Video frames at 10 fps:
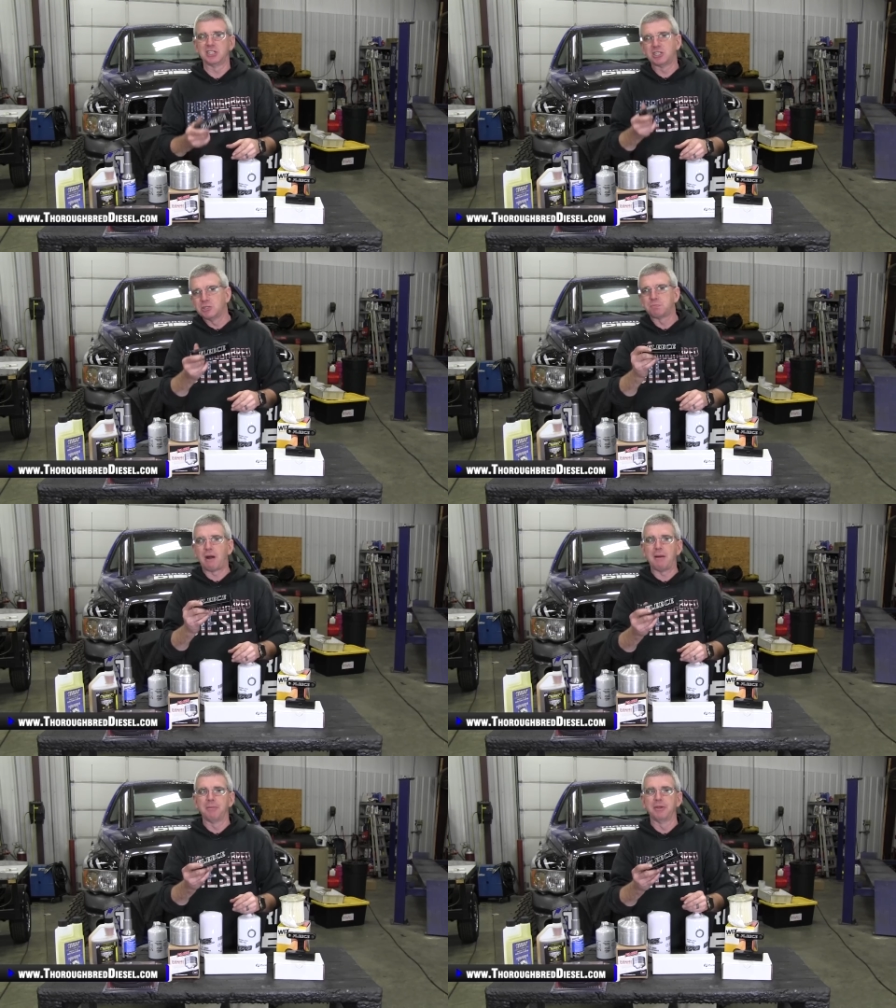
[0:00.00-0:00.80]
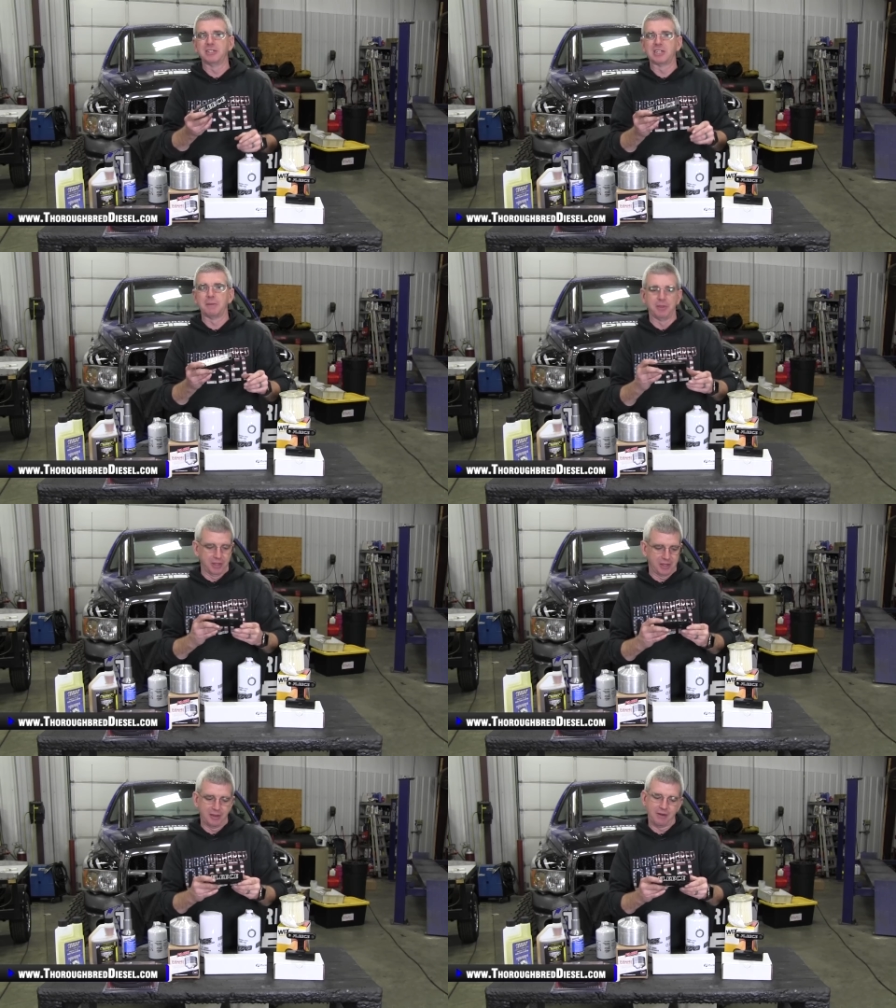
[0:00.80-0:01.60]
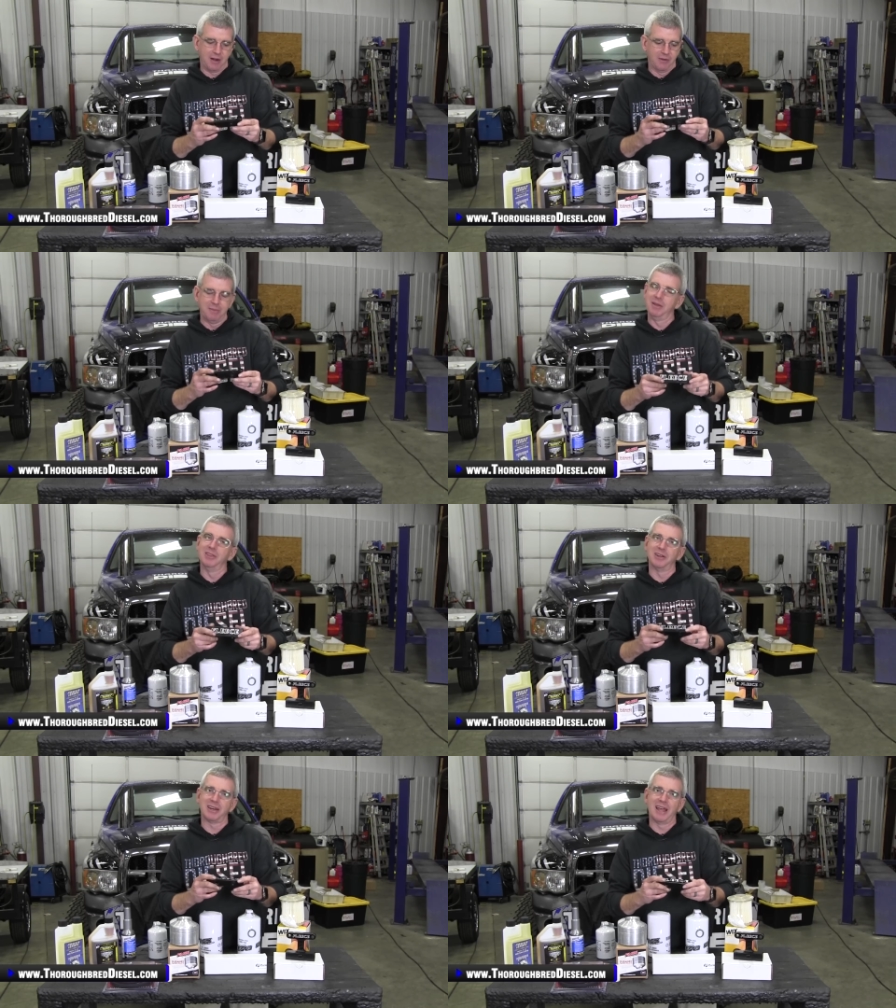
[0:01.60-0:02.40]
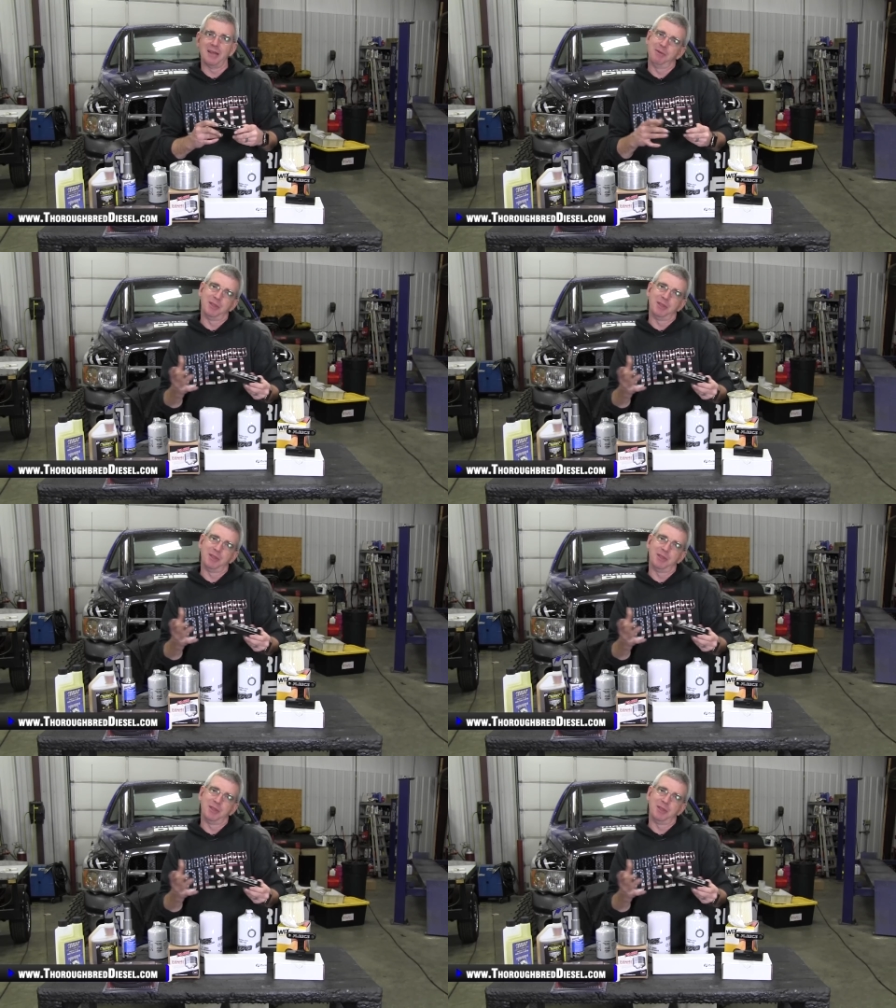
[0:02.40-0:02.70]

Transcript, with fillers: This is probably something that they've already been looking at,